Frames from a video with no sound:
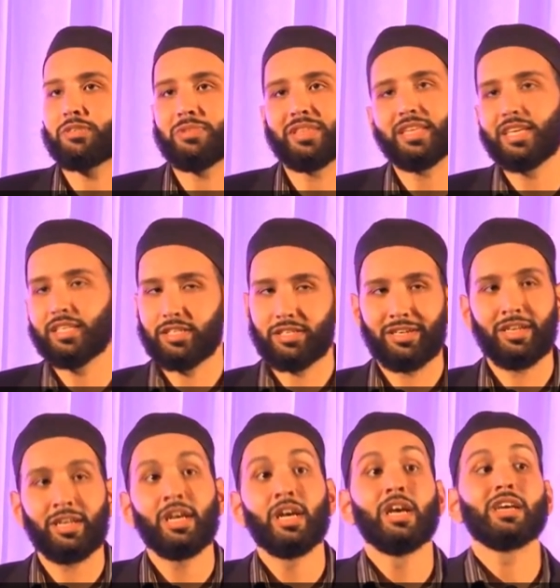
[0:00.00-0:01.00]
We think it's going
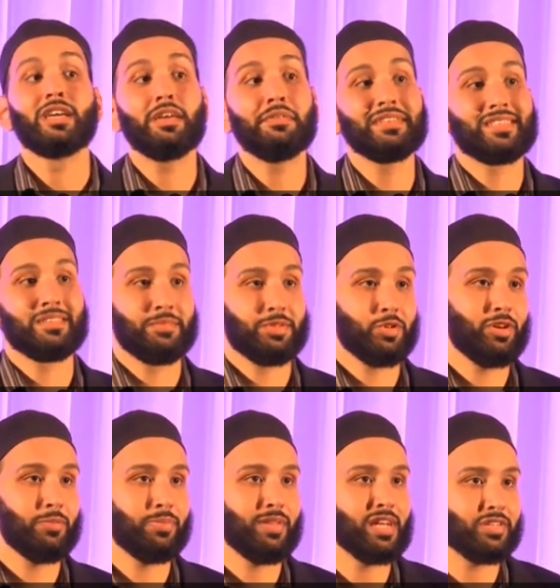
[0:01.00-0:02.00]
to give us some sort
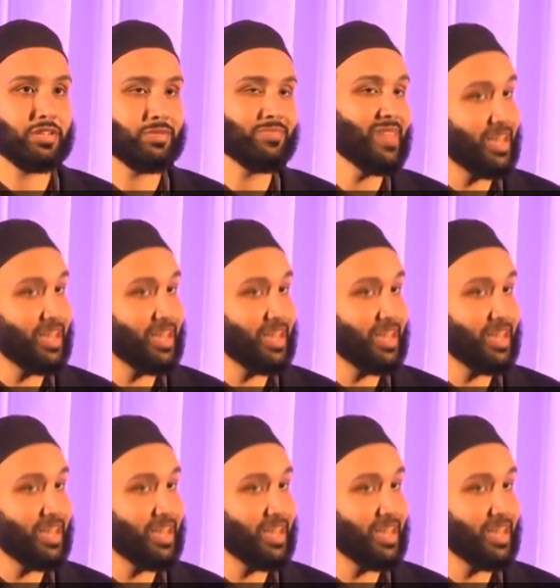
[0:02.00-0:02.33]
of pleasure.